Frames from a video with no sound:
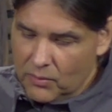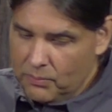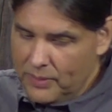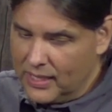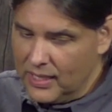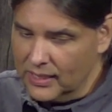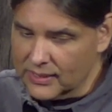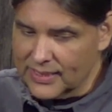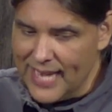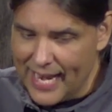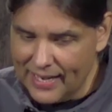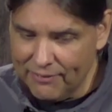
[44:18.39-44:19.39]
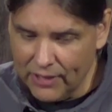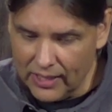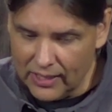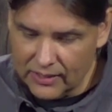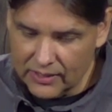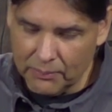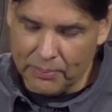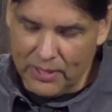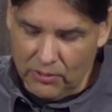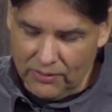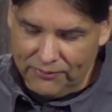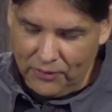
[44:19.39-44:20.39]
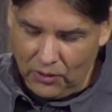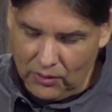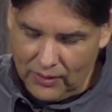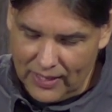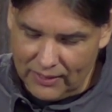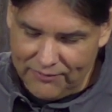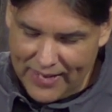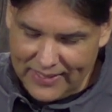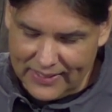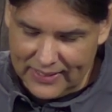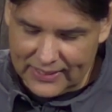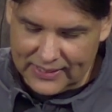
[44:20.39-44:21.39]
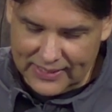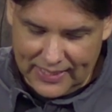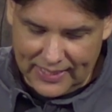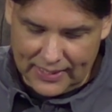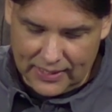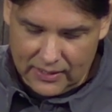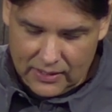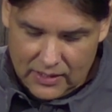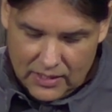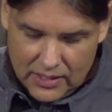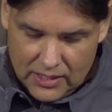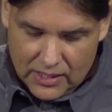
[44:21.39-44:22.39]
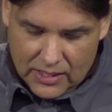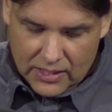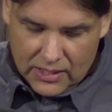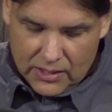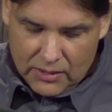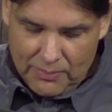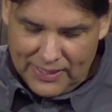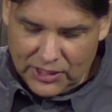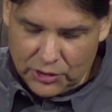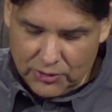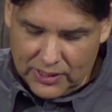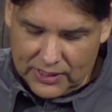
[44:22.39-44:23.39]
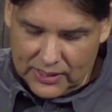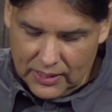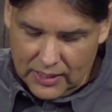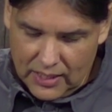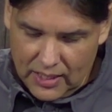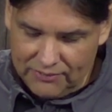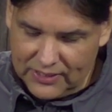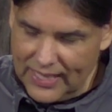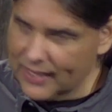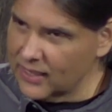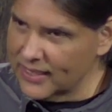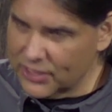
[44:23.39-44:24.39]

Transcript: because Nineveh, the beautiful and faithless city, mistress of deadly